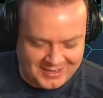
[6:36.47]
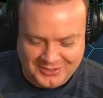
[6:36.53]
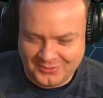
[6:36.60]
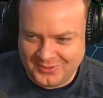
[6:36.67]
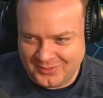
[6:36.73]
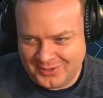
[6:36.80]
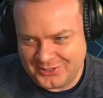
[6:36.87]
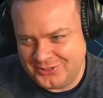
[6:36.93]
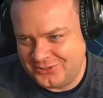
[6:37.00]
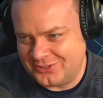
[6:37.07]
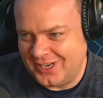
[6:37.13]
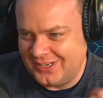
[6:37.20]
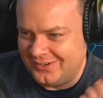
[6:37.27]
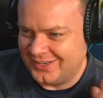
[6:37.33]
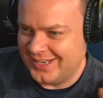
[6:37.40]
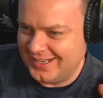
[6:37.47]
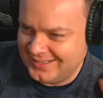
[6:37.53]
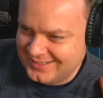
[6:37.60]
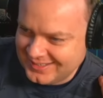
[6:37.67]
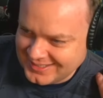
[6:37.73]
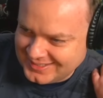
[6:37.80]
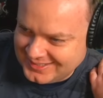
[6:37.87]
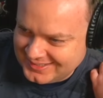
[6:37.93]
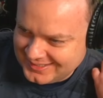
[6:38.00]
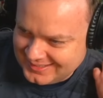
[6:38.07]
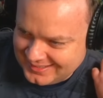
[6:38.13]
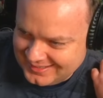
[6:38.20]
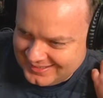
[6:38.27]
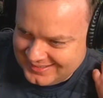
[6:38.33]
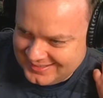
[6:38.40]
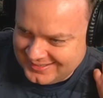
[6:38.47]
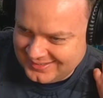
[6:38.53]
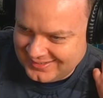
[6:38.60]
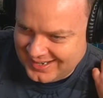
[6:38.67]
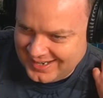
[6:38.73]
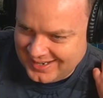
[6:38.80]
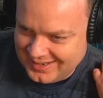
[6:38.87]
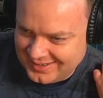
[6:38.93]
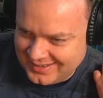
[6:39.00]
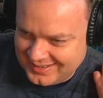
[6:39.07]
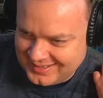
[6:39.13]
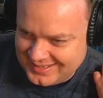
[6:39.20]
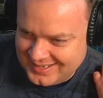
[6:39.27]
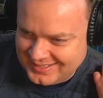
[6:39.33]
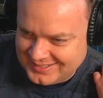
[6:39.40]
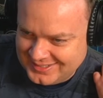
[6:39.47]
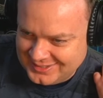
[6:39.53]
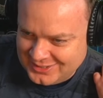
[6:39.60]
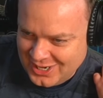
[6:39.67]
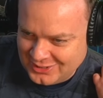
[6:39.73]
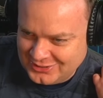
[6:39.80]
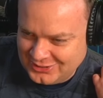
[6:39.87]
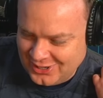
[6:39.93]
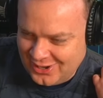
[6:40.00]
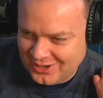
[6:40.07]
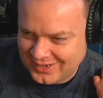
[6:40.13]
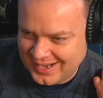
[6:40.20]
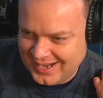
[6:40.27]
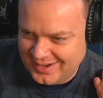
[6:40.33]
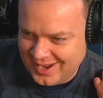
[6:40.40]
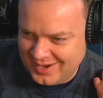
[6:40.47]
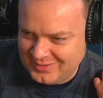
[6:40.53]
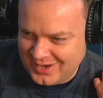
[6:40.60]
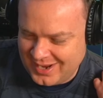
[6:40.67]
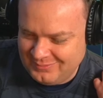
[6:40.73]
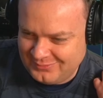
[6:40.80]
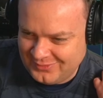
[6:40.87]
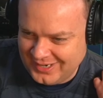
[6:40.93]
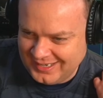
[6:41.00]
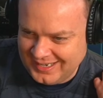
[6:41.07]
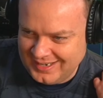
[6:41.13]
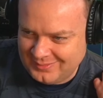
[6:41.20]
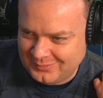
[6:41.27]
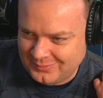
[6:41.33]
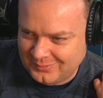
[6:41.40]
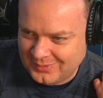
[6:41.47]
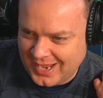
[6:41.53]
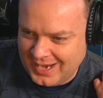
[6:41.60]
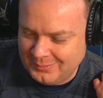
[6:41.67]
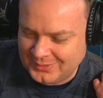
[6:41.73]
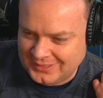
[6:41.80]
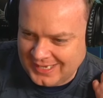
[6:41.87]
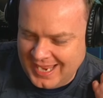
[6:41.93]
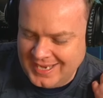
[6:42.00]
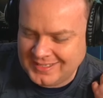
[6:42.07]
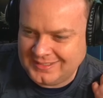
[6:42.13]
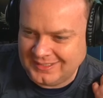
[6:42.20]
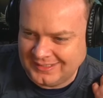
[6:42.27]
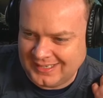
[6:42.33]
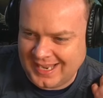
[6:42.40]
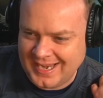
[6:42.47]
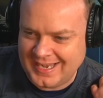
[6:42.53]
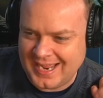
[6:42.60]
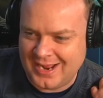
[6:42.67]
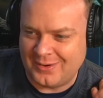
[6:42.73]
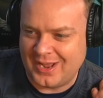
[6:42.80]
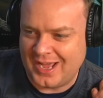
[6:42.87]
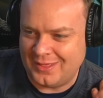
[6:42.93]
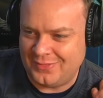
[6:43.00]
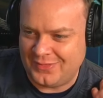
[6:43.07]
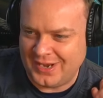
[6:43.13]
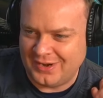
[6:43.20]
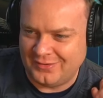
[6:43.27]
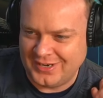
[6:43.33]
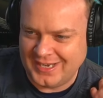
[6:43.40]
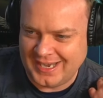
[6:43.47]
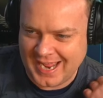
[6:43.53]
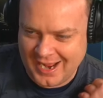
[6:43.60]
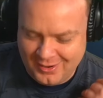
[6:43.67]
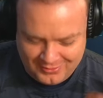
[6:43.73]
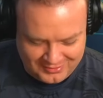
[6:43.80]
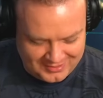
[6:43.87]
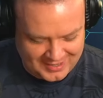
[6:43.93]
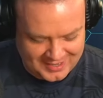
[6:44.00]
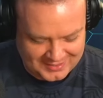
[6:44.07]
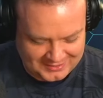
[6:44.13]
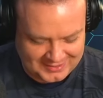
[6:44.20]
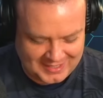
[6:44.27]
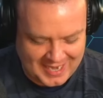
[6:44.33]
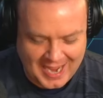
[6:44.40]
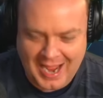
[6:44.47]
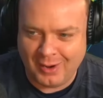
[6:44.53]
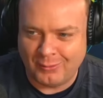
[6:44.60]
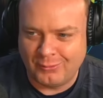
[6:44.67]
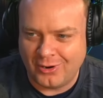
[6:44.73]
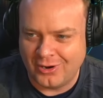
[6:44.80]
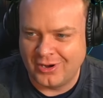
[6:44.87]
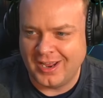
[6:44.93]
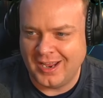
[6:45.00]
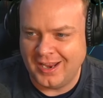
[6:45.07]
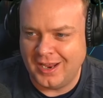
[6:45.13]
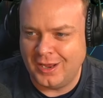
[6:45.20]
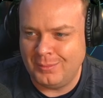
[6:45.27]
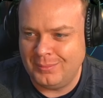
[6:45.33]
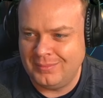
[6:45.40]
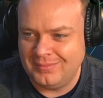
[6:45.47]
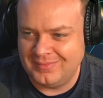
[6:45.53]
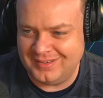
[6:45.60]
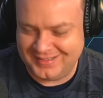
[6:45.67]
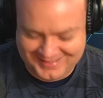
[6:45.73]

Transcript: I do want to watch the trailer again because Right, uh, uh, this is not stalling. I, I, I really, I would like to lay down our theory now and then see how wrong I am.